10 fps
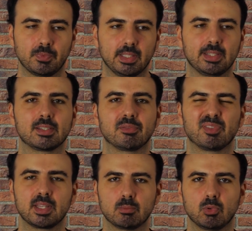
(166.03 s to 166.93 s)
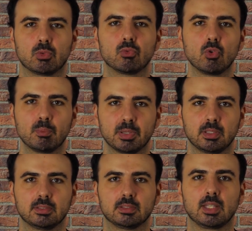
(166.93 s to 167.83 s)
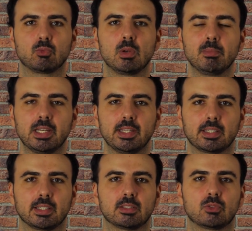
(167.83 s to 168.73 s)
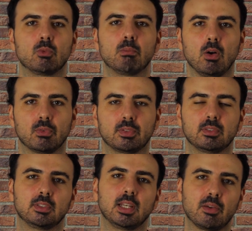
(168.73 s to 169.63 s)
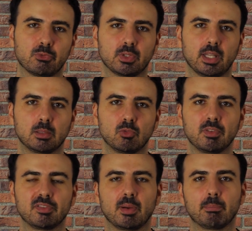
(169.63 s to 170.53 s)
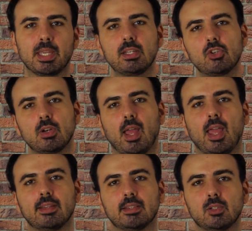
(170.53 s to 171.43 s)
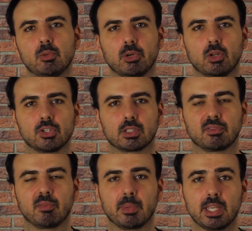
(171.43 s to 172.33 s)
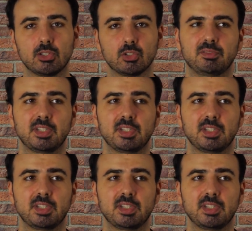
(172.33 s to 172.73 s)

It is a Facebook group that will be linked to both the Left 4 Dead the movie fan page and the new project fan page.